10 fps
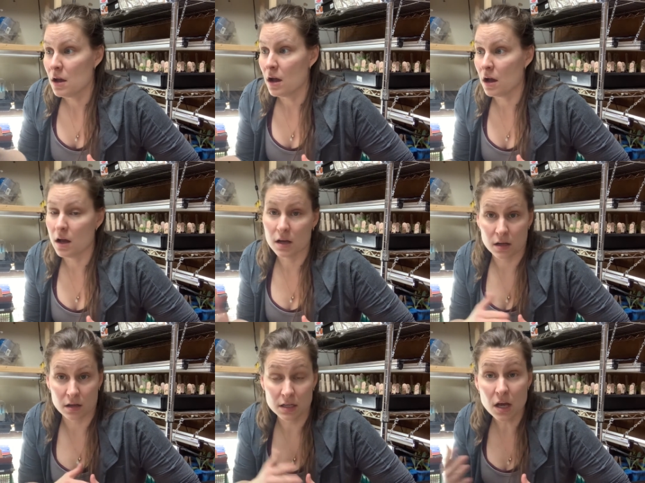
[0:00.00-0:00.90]

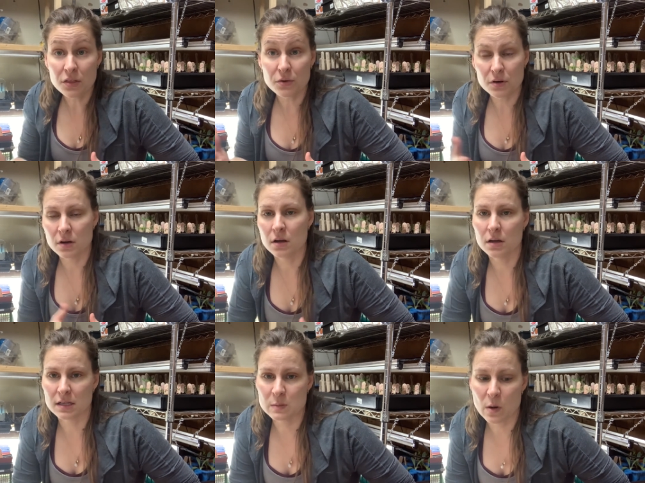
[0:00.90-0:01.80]
another
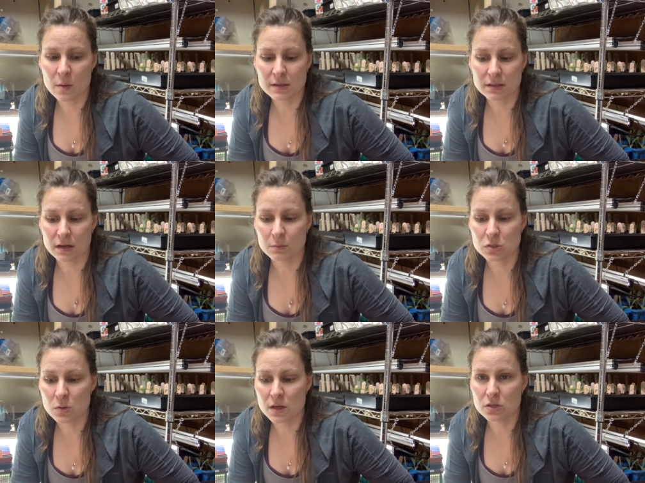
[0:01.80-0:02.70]
experiment that I'm
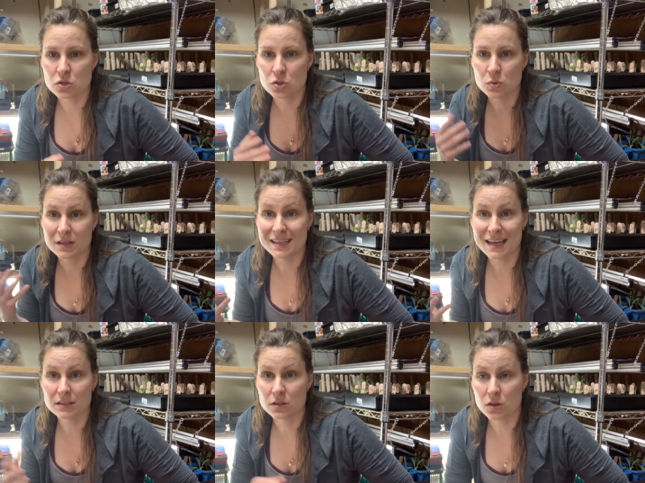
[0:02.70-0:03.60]
doing to
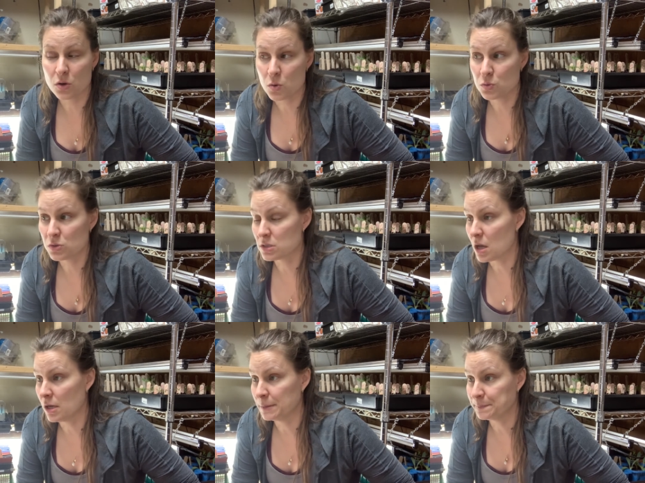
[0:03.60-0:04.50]
get those
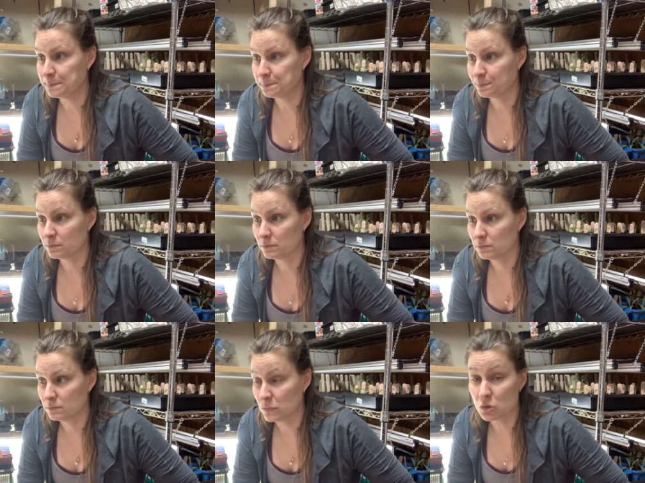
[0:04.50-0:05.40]

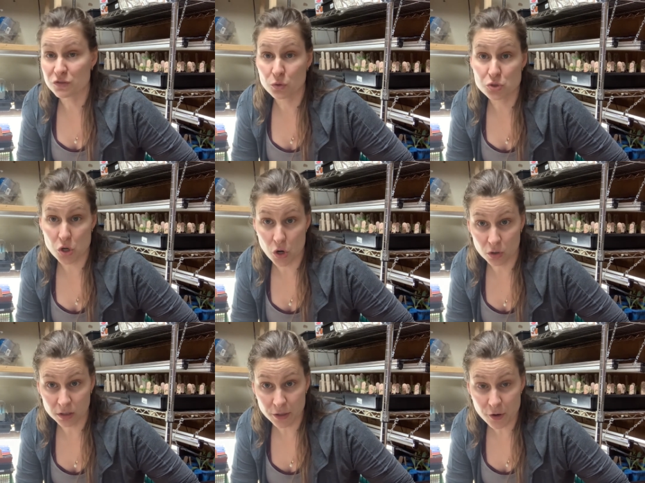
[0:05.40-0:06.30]
fruits
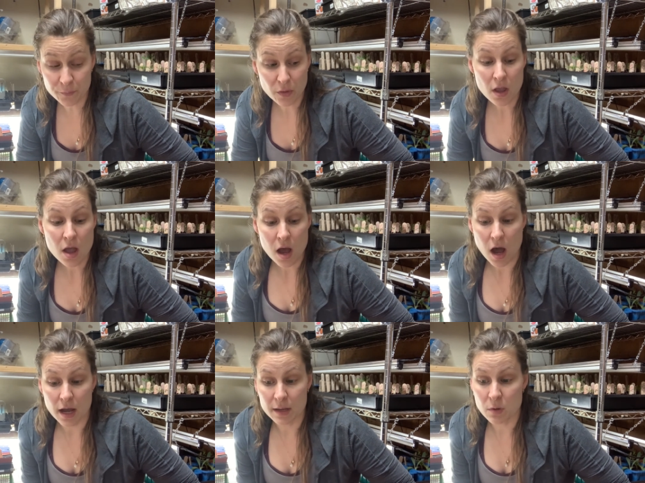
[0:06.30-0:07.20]
earlier.
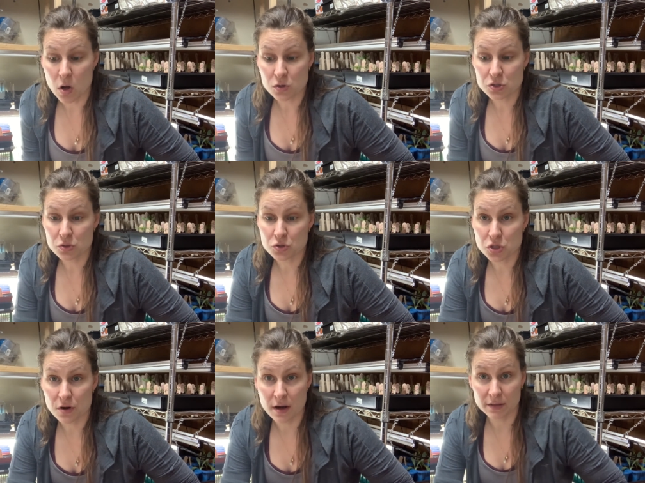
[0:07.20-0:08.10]
I am also
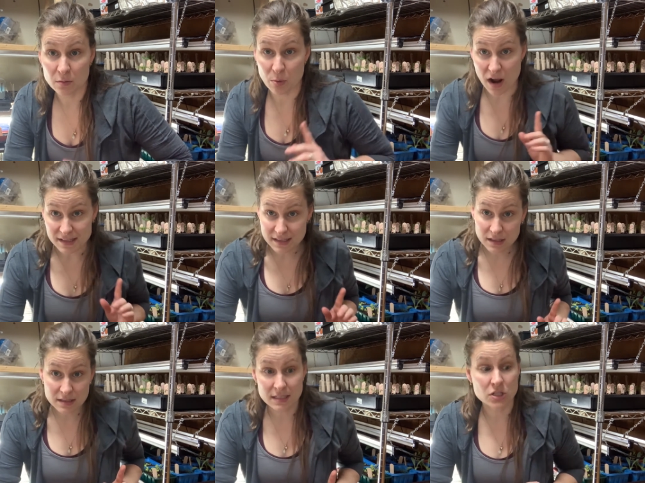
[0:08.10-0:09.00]
trying the
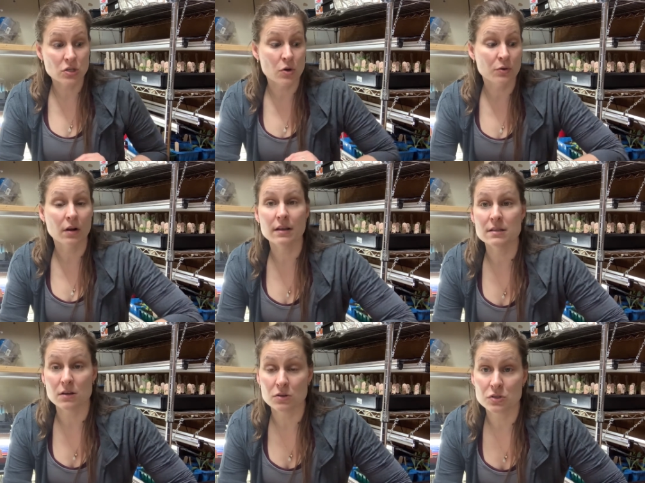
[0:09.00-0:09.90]
brassicas I showed
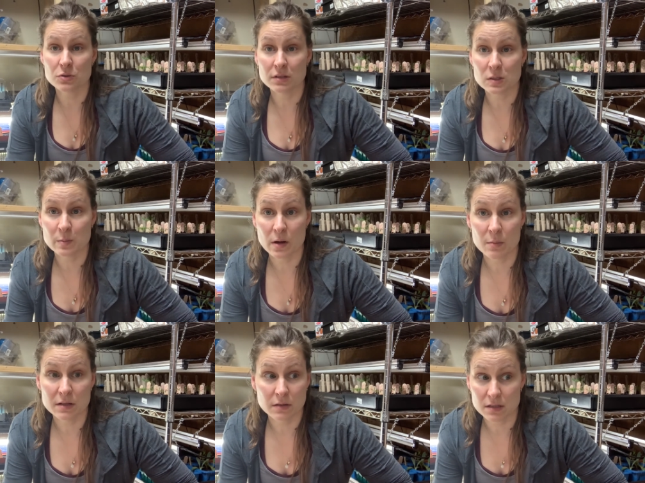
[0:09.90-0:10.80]
is also an
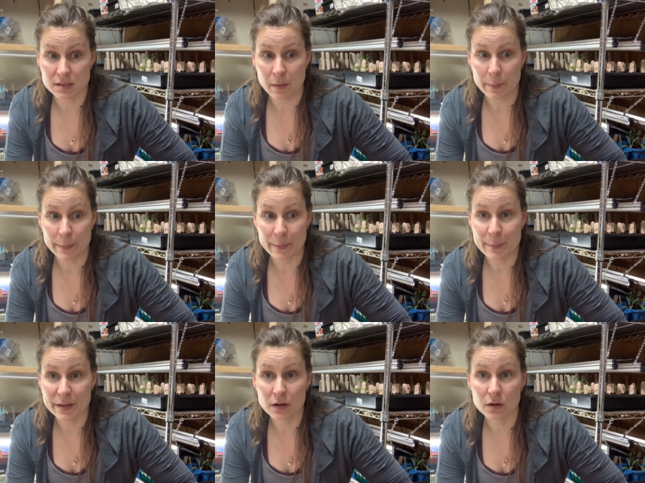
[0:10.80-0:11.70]
experiment because I'm a
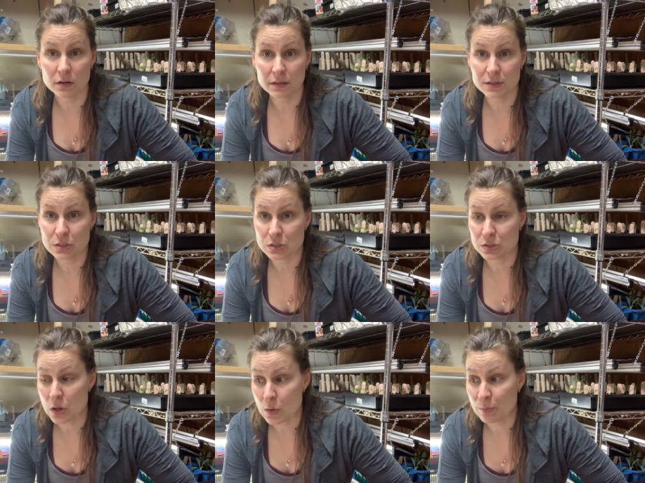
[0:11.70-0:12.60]
bit early to
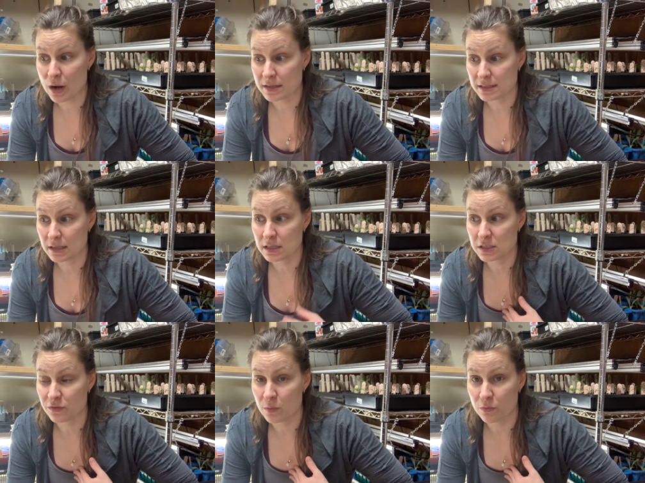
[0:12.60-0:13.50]
sow
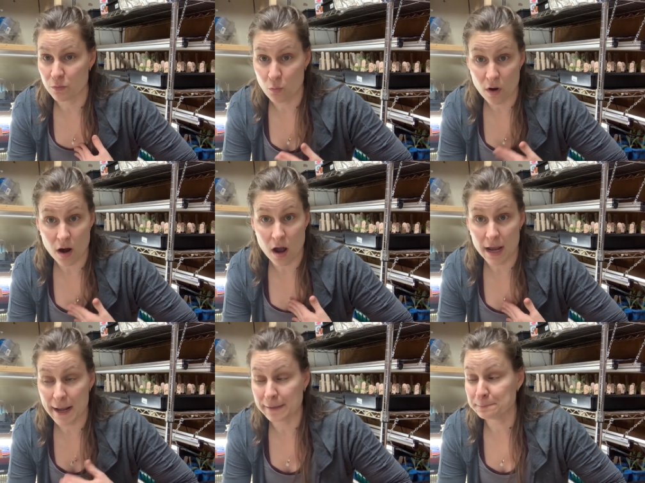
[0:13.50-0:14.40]
brassicas from where
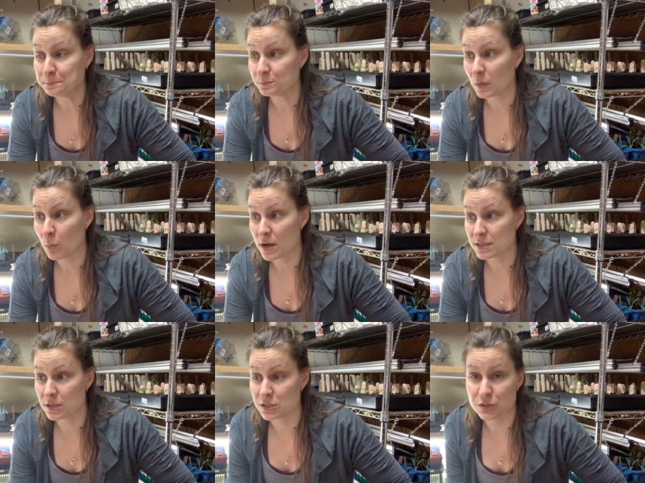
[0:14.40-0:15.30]
I am.
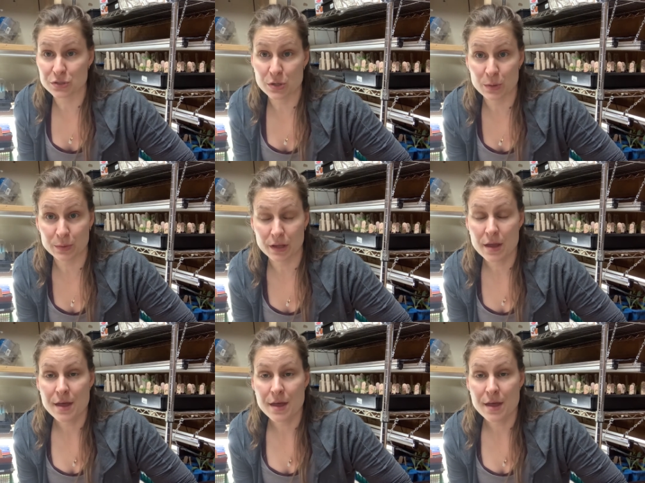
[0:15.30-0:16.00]
Brassicas are sown